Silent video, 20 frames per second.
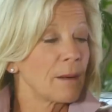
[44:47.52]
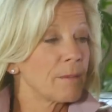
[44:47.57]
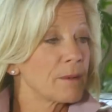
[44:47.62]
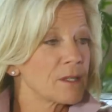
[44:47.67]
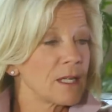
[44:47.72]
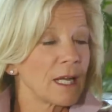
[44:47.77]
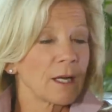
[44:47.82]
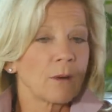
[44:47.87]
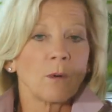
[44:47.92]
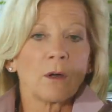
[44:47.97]
is
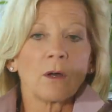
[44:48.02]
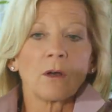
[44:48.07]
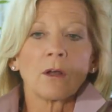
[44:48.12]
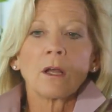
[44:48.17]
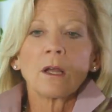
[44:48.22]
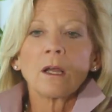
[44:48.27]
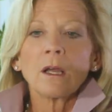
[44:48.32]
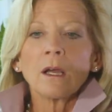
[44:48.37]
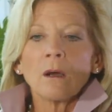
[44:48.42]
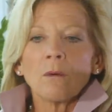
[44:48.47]
like, well,
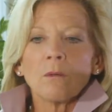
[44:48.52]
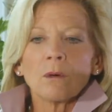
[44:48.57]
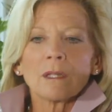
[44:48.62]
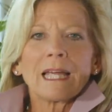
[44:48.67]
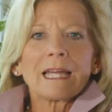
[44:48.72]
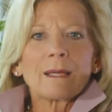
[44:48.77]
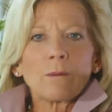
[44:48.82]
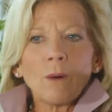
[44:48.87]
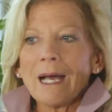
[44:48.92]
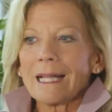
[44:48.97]

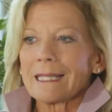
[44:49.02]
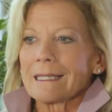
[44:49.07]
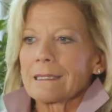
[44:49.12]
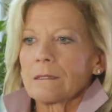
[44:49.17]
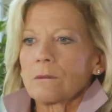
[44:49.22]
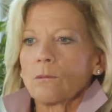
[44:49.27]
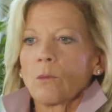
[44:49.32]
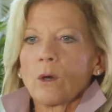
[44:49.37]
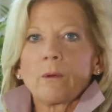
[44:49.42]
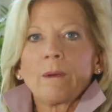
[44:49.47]
like what?
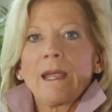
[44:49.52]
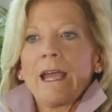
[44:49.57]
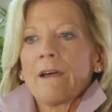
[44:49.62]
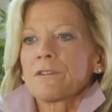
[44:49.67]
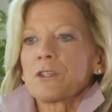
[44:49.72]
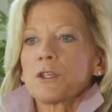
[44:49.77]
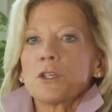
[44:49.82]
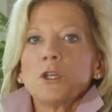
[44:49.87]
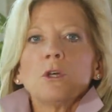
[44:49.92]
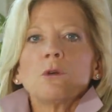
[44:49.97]
What do we have
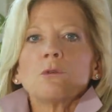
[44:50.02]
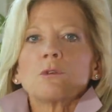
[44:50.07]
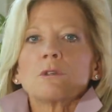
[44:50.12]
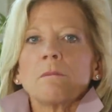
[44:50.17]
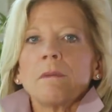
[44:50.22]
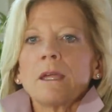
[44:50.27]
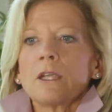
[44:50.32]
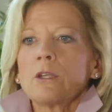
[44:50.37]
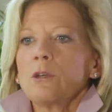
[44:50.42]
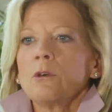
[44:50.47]
to do to
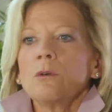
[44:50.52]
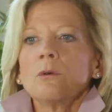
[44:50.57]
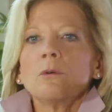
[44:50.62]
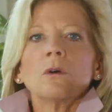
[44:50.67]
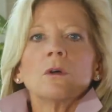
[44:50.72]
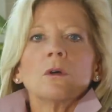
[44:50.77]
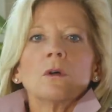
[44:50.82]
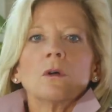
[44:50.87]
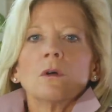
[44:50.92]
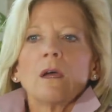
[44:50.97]
make you
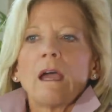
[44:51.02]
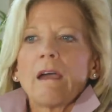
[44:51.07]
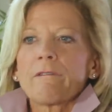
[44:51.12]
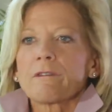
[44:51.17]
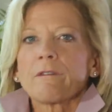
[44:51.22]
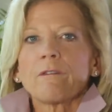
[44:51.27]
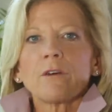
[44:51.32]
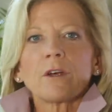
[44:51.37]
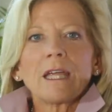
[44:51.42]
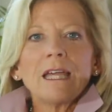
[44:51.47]
have to
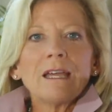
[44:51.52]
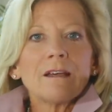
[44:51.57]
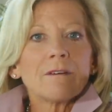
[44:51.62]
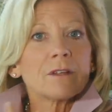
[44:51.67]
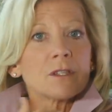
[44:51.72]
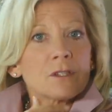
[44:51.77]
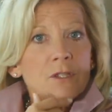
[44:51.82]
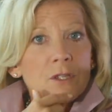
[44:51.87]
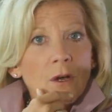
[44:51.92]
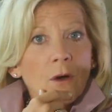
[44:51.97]
forgive?
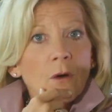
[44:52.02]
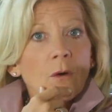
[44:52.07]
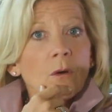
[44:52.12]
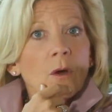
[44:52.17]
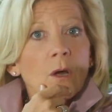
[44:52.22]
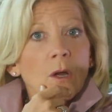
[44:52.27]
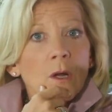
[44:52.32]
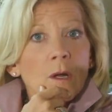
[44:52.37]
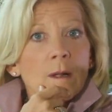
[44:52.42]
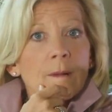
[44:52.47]
And so,
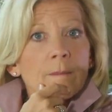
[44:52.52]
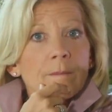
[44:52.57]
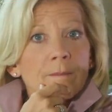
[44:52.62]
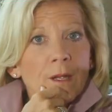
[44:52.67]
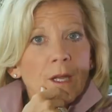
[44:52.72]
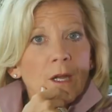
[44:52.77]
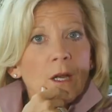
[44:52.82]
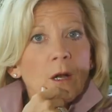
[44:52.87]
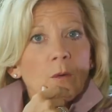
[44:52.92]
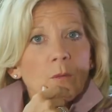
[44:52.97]

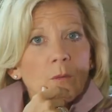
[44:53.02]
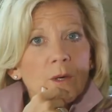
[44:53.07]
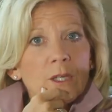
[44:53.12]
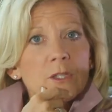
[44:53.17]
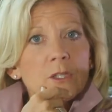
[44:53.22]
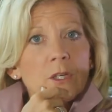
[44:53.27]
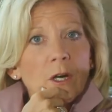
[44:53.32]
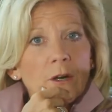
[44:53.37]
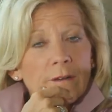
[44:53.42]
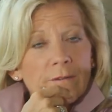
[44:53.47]
we
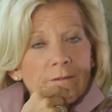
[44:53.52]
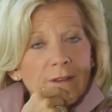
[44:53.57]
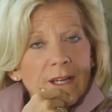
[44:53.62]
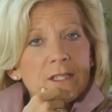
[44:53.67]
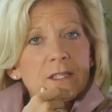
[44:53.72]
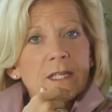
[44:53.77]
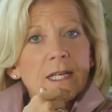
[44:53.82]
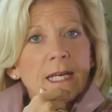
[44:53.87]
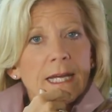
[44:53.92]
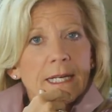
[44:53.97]
start
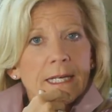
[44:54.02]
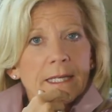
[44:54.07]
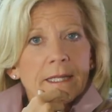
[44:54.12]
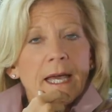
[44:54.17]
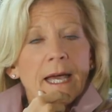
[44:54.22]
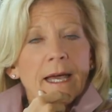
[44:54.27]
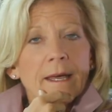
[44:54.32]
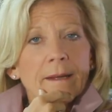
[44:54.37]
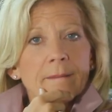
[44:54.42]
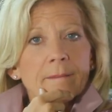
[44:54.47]
investigating
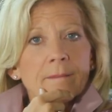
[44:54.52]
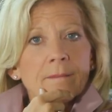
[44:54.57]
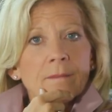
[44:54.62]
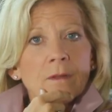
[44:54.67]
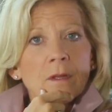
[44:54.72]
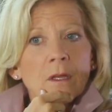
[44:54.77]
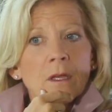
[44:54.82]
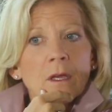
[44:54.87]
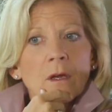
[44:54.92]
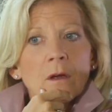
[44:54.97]
that.
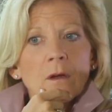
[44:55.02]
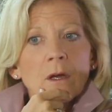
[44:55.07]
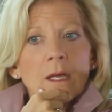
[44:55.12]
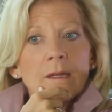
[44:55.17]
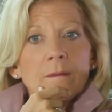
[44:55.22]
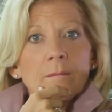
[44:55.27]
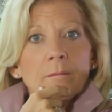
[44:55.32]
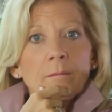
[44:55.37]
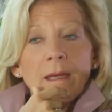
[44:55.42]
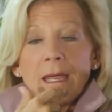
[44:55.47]

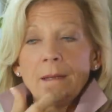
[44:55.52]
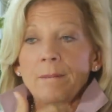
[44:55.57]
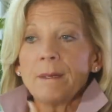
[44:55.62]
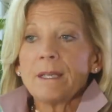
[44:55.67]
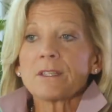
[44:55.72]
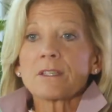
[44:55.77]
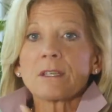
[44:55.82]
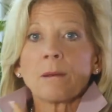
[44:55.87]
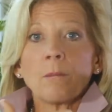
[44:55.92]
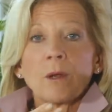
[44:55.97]
And maybe
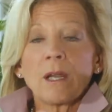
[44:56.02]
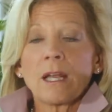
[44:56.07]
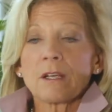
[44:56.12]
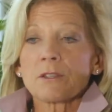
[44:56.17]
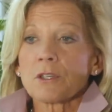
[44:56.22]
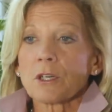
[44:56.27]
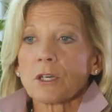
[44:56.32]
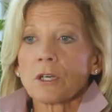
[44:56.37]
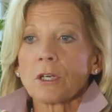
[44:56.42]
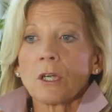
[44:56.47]
someone has
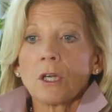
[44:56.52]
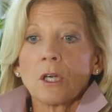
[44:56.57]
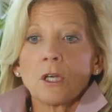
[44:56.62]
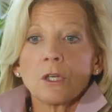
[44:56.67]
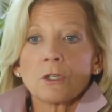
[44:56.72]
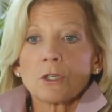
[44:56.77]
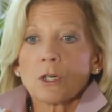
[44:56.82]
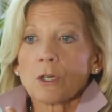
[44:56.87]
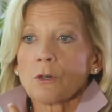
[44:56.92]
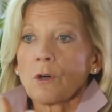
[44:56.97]

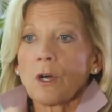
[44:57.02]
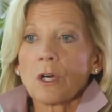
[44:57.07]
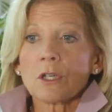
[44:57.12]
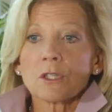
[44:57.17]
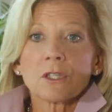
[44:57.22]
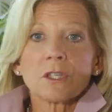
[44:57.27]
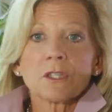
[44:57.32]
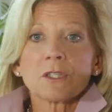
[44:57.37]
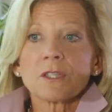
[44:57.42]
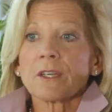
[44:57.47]
to cross
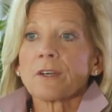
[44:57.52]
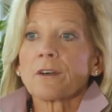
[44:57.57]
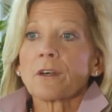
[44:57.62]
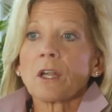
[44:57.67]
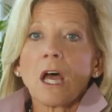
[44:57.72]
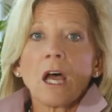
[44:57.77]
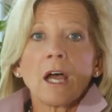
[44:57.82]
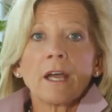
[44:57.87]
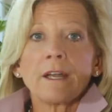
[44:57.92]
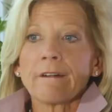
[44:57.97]
the center
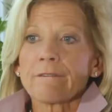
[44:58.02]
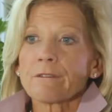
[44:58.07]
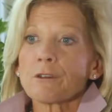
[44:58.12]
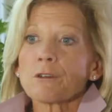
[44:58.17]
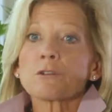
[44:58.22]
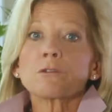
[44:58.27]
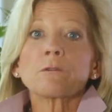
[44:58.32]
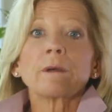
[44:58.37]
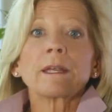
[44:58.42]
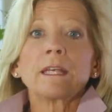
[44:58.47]
line after
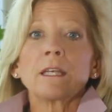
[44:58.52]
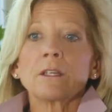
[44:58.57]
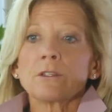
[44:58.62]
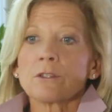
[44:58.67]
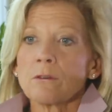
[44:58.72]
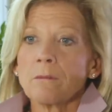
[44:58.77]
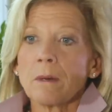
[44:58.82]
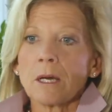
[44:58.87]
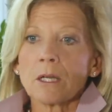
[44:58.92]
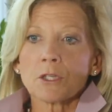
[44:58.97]
drinking too
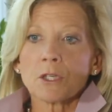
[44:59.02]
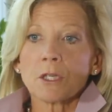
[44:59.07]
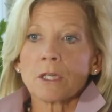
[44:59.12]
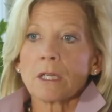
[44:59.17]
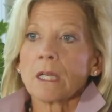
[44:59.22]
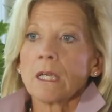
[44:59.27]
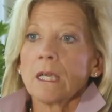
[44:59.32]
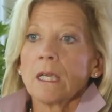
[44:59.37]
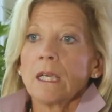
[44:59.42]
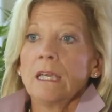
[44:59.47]
much and
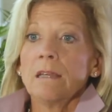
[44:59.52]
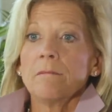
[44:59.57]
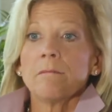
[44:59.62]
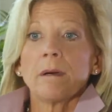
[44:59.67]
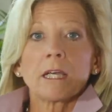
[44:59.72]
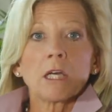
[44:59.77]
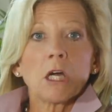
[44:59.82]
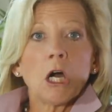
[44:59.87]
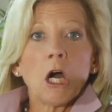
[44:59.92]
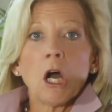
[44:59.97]
hit my
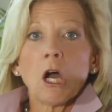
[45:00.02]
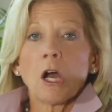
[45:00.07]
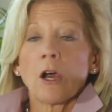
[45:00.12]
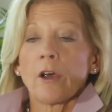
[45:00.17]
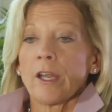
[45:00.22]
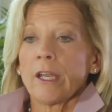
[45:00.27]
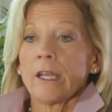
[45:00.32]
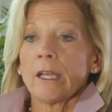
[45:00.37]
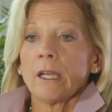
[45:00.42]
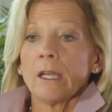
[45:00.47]
car and